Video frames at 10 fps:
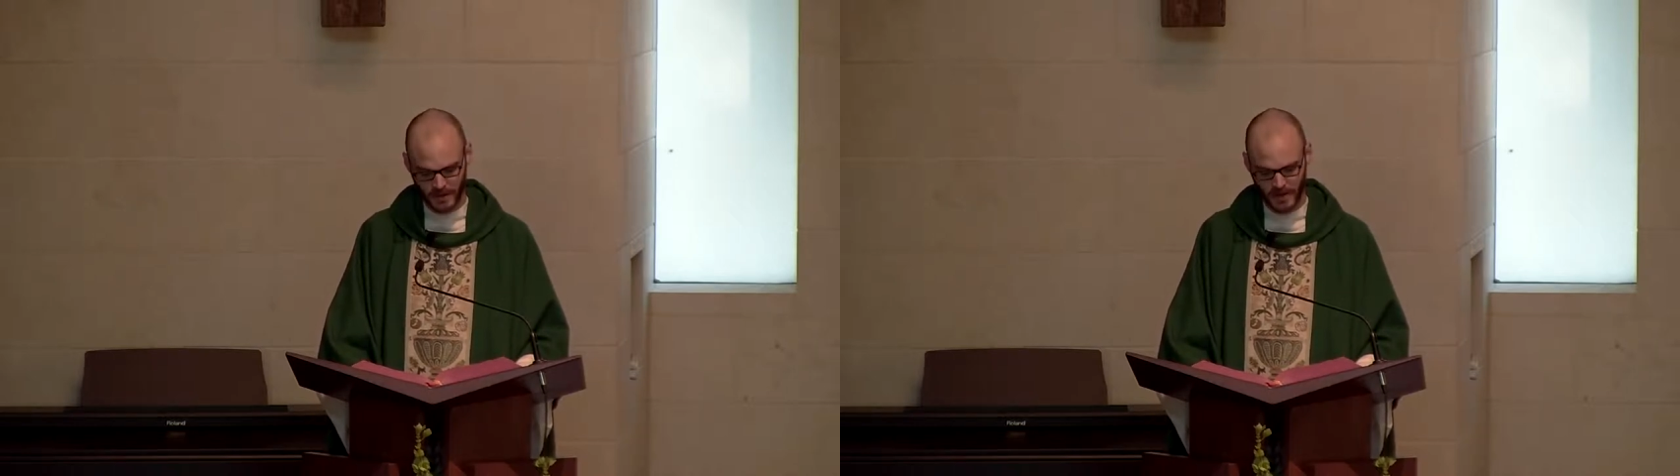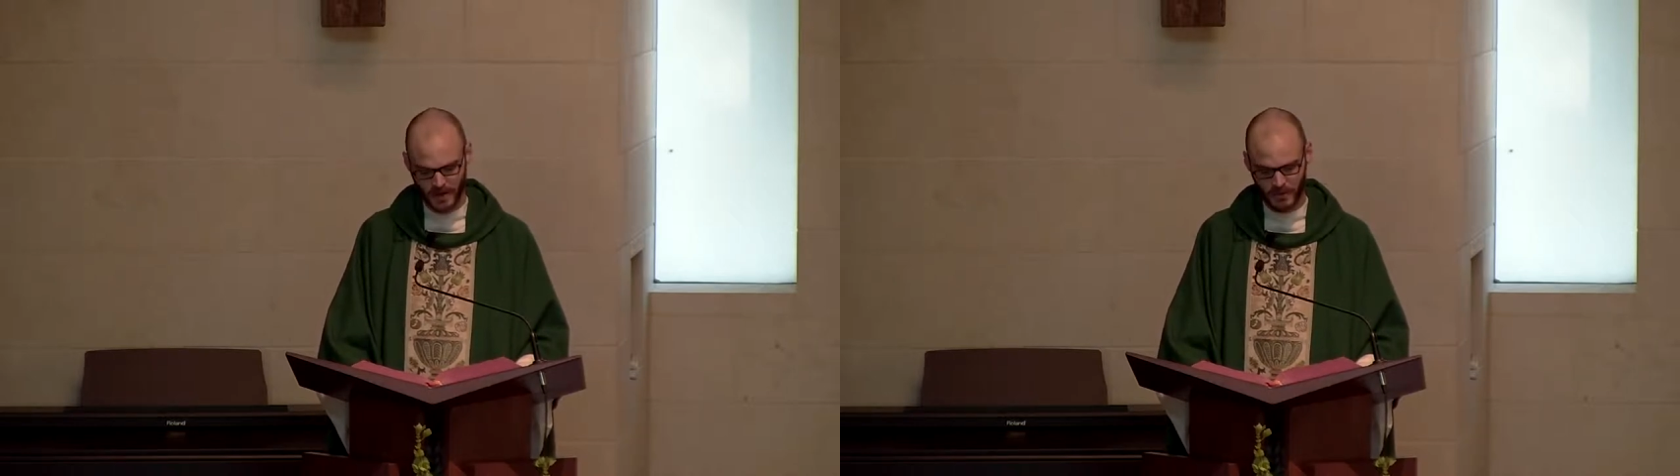
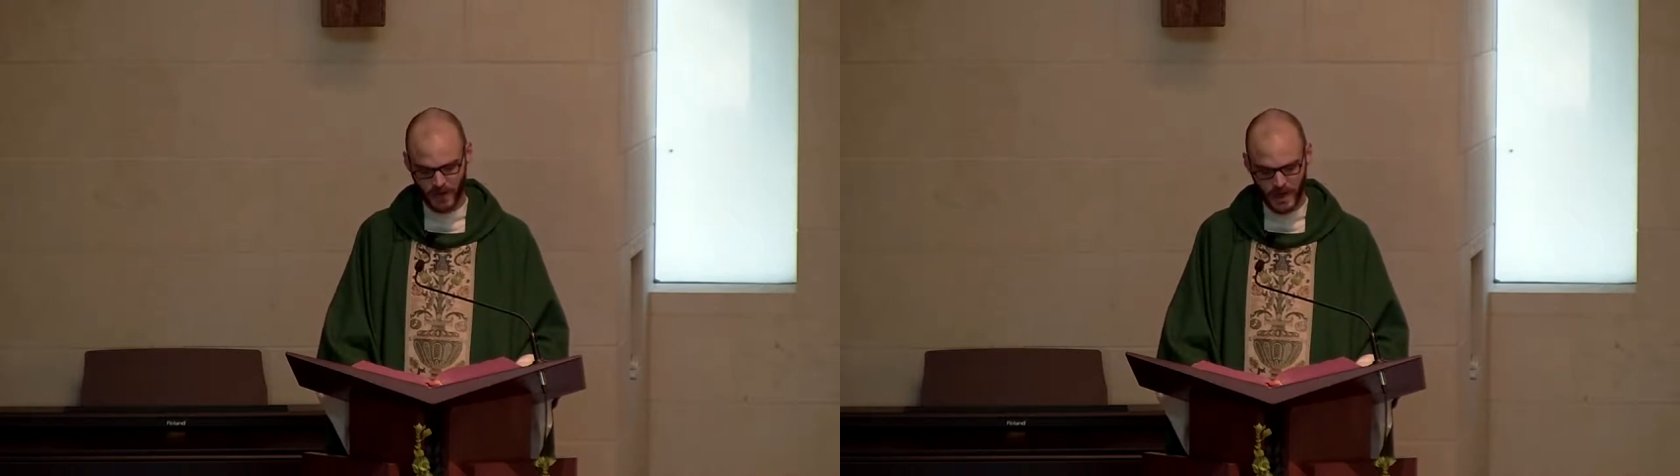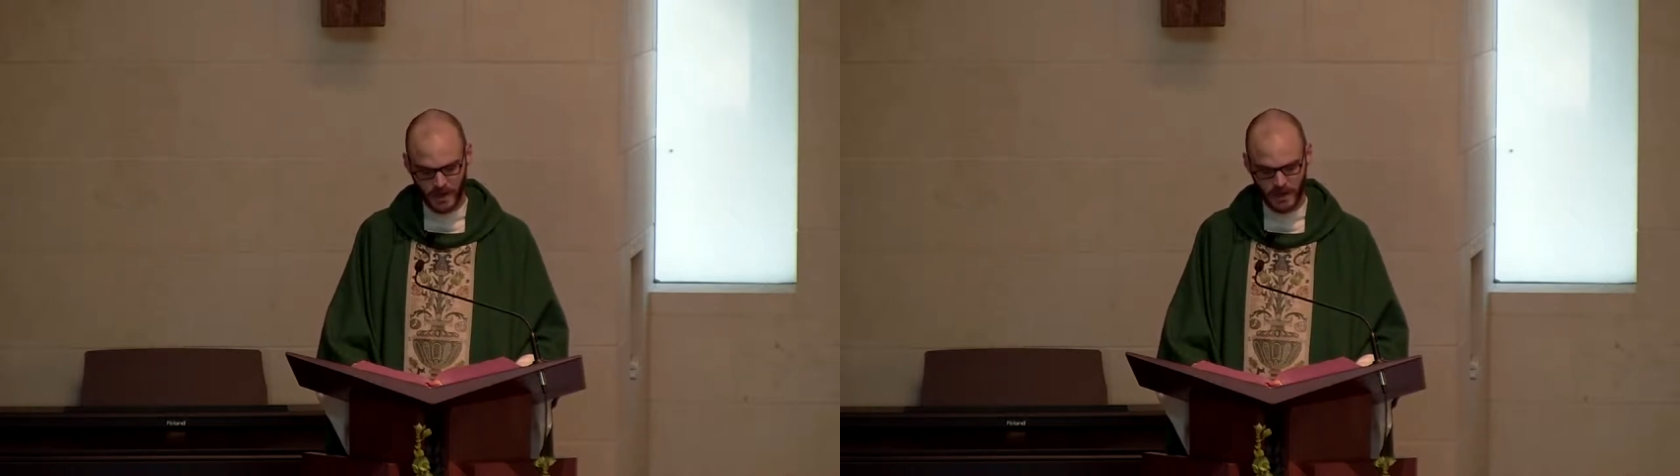
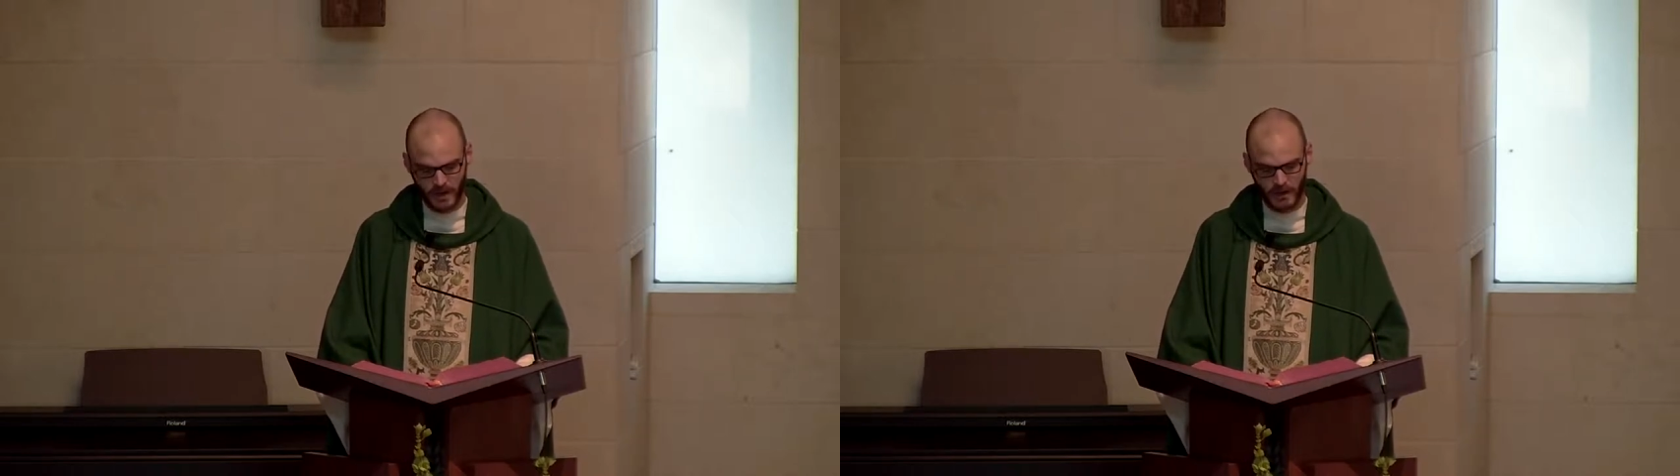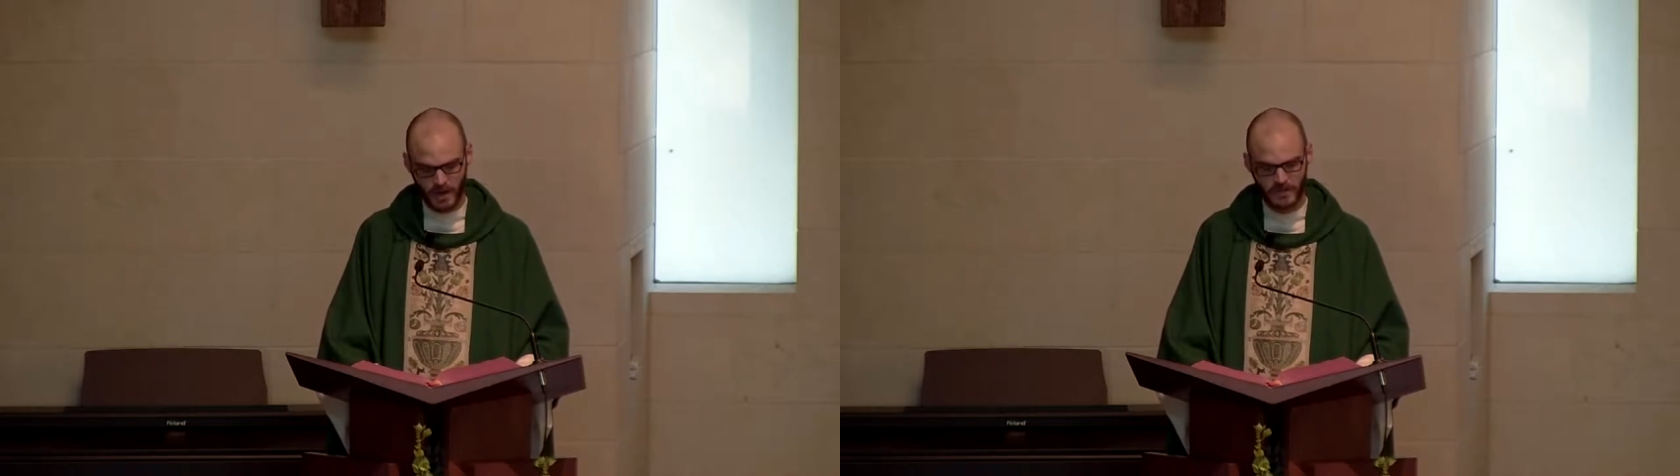reign in
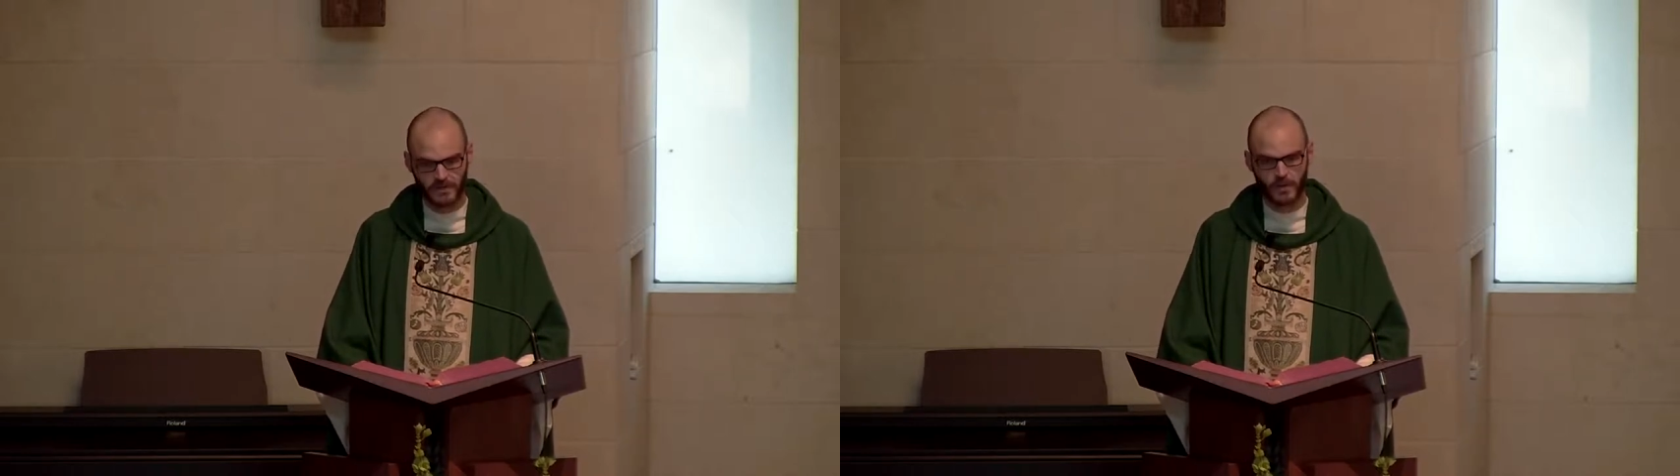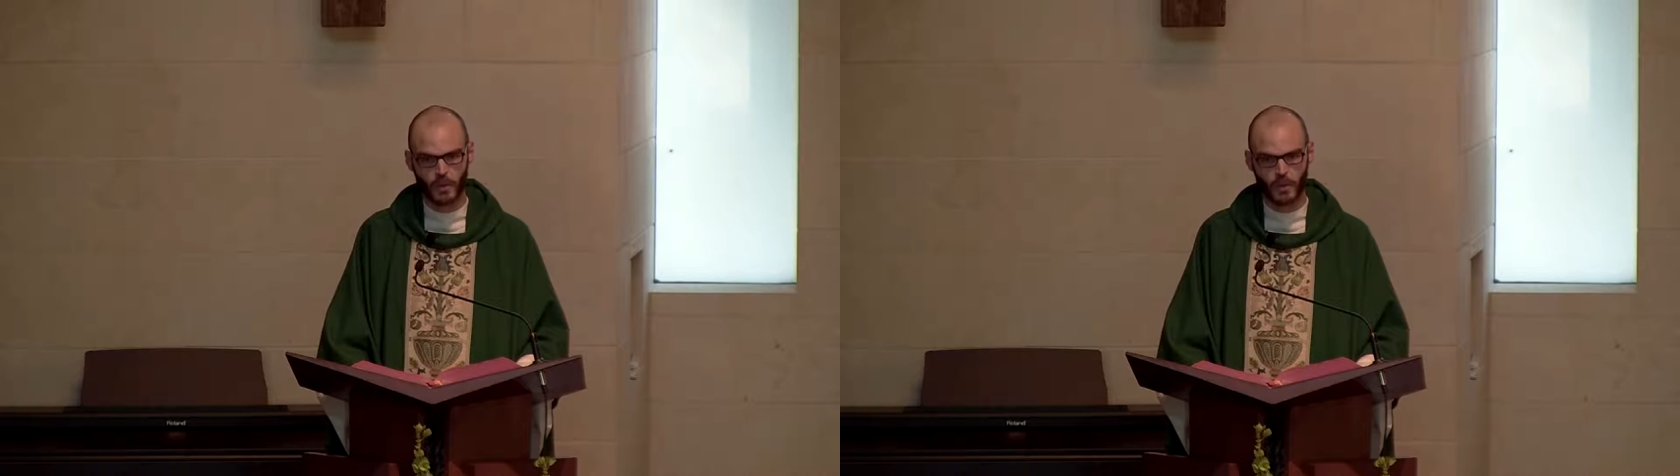our life in a